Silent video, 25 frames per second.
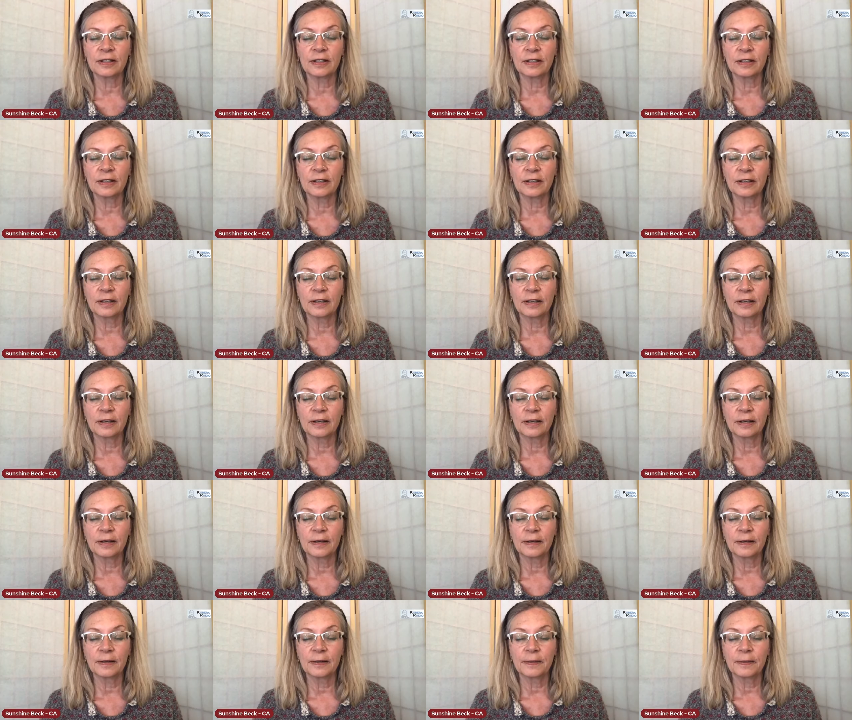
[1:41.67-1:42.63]

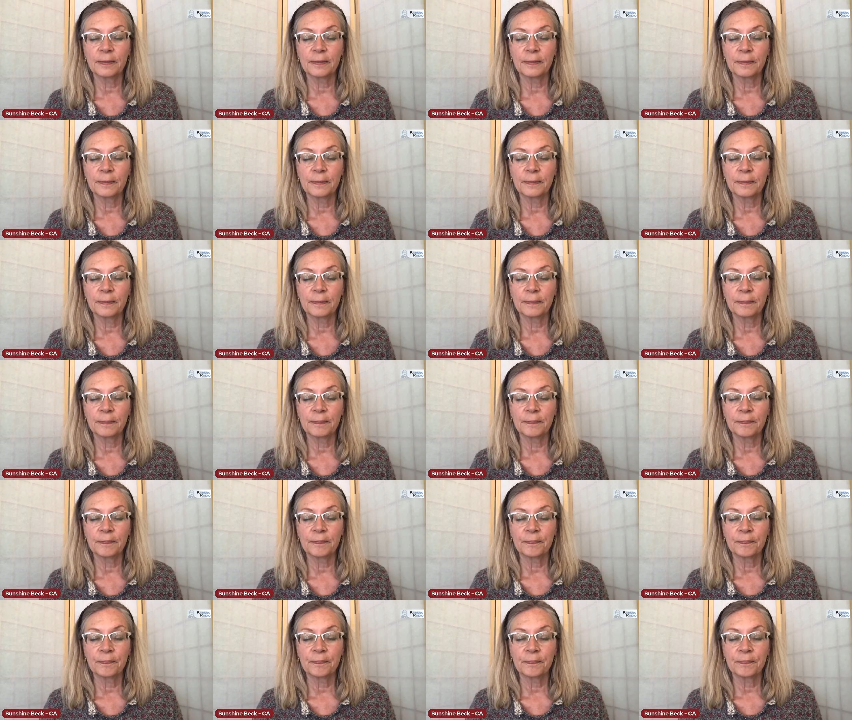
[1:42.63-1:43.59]
(silence)